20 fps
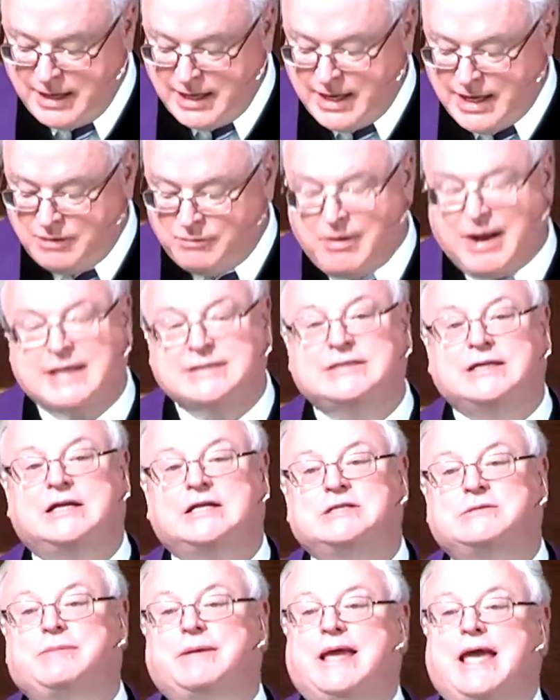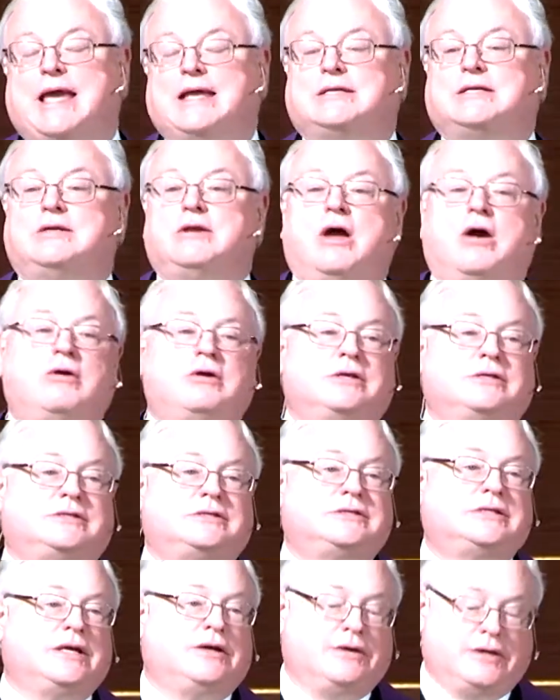And residents began to notice
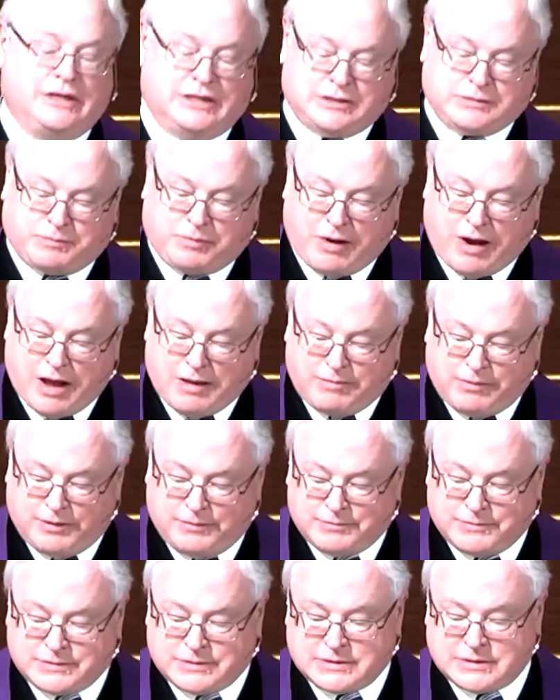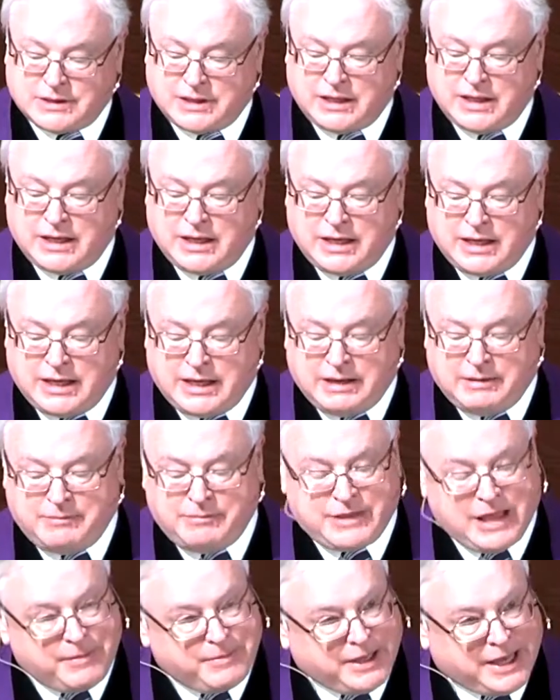serious problems.
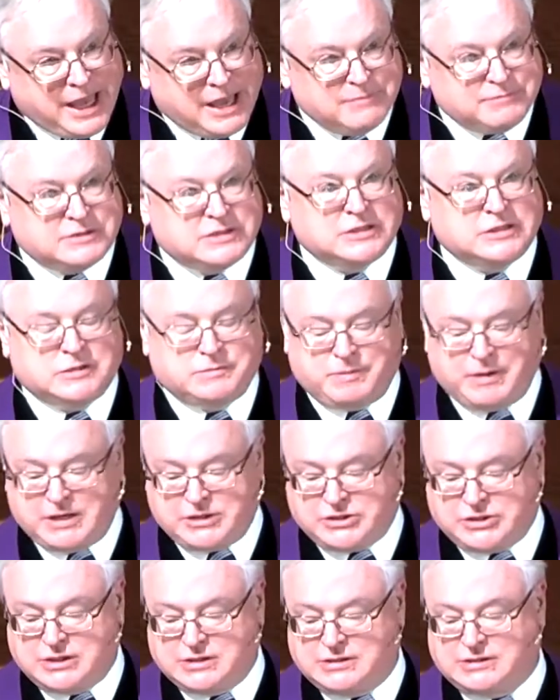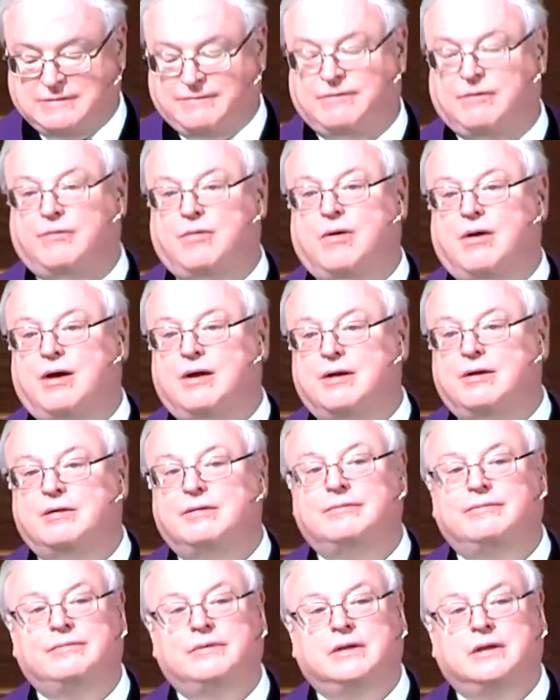They became suspicious of the water.
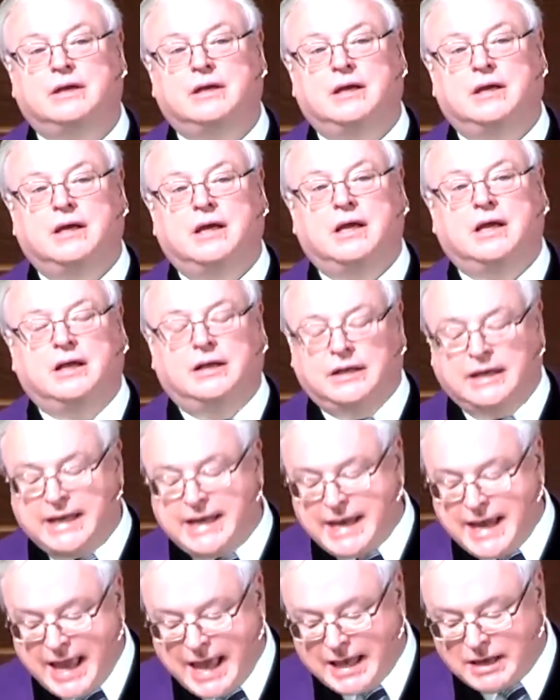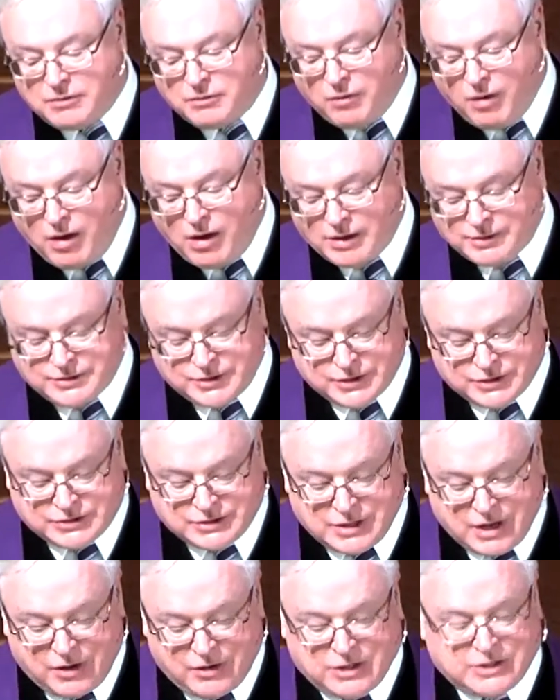Lee Ann Walters
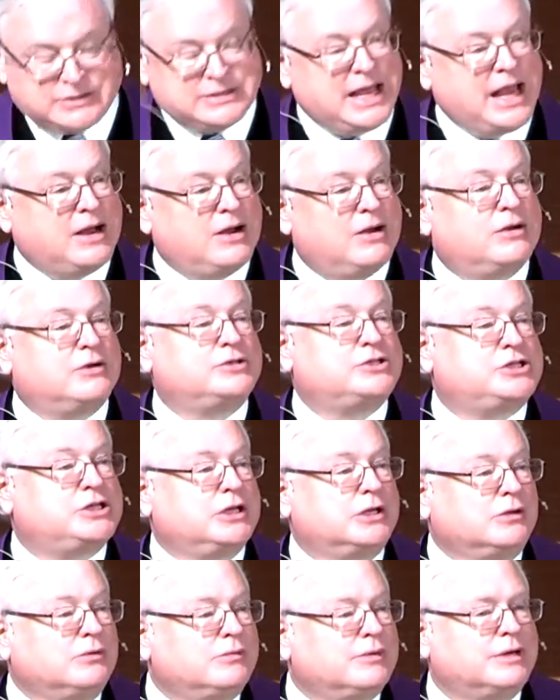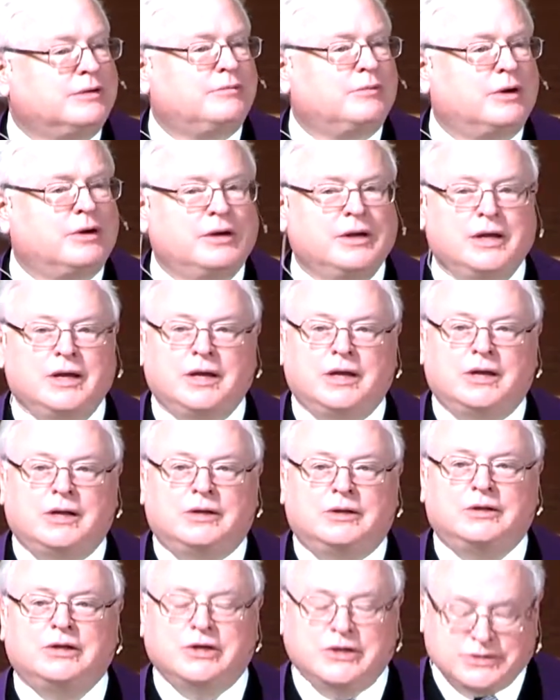noticed how her children were
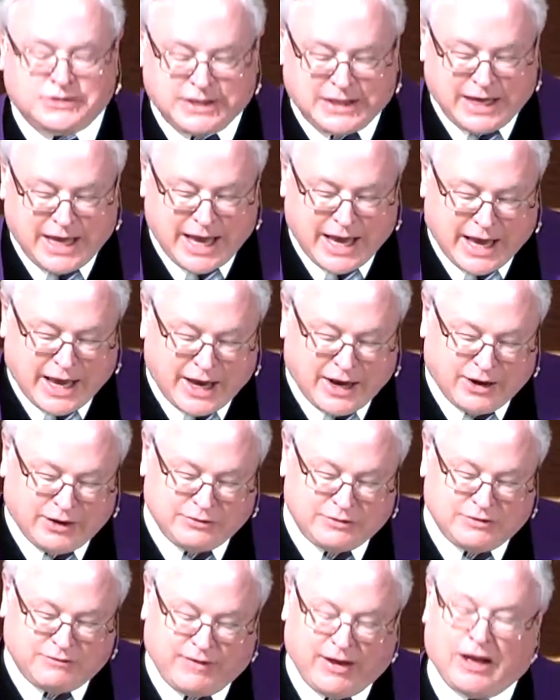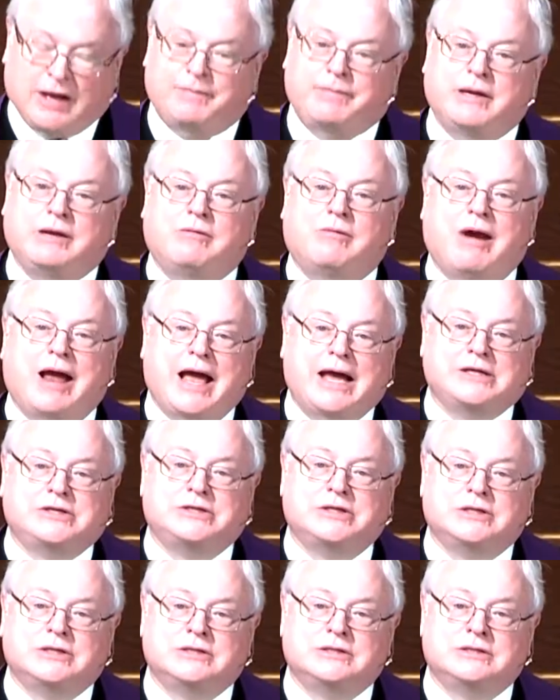losing hair, developing
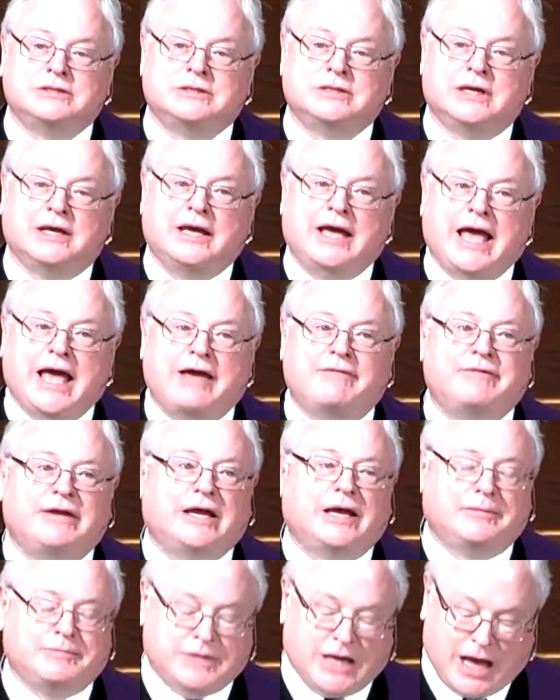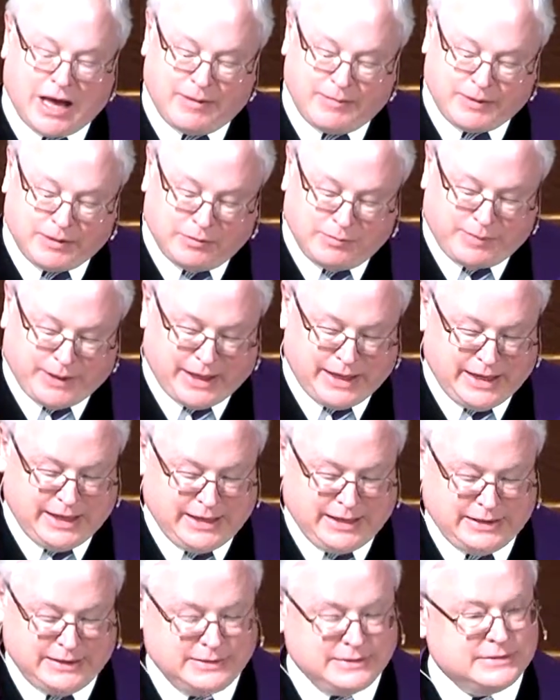rashes, having abdominal
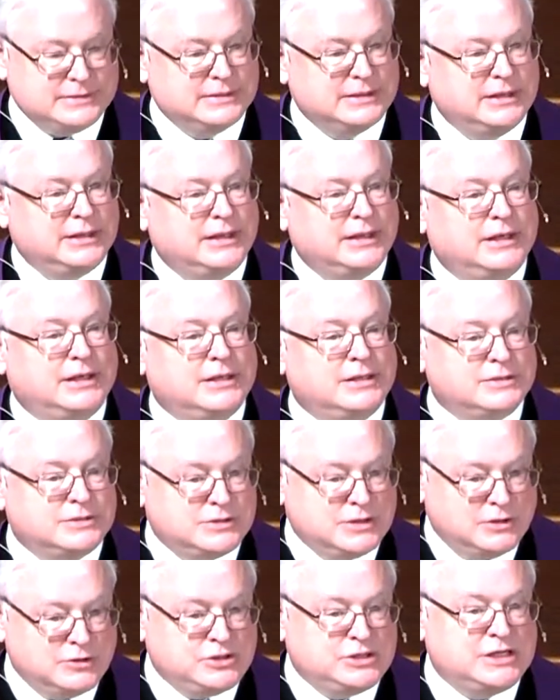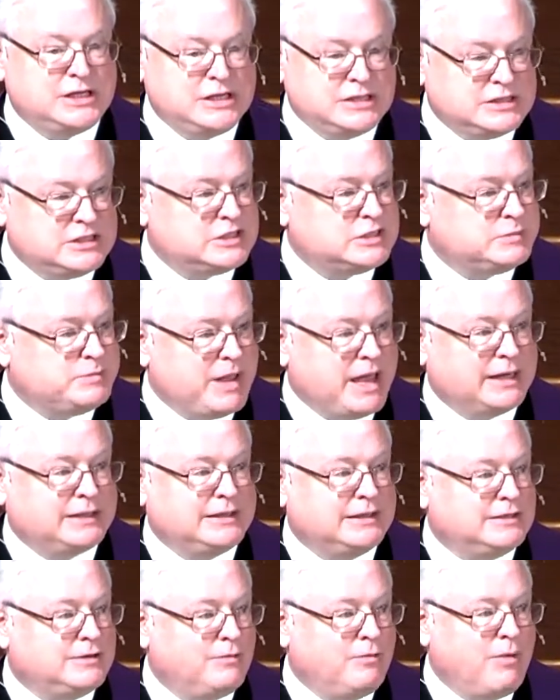pains. So she
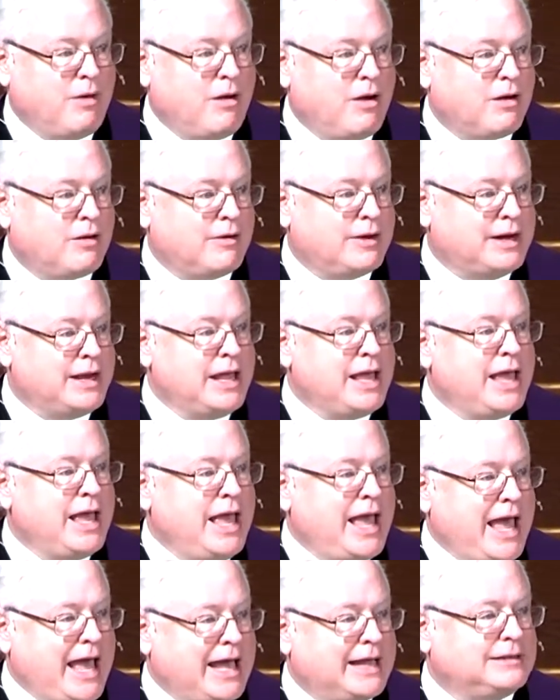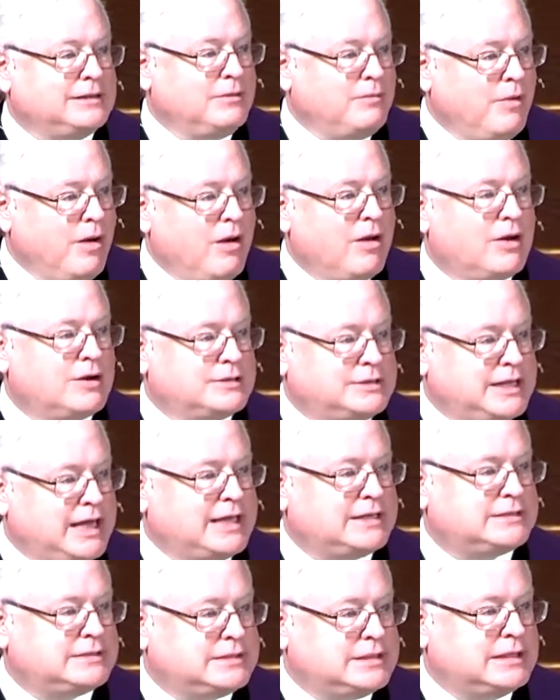suspected the water and had the water
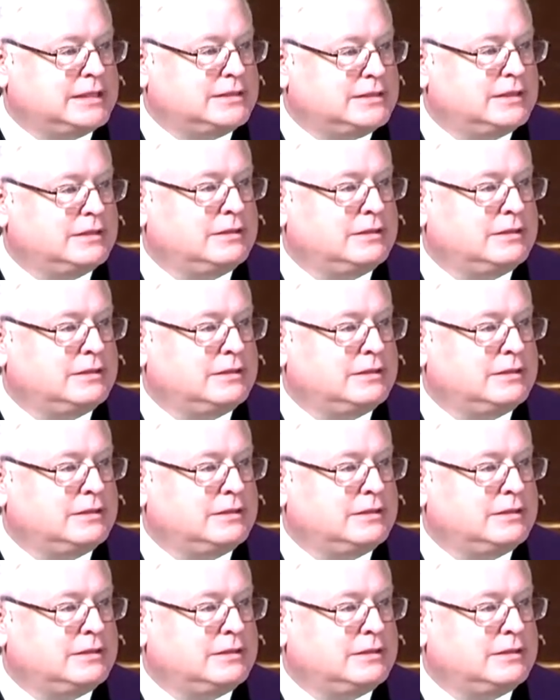tested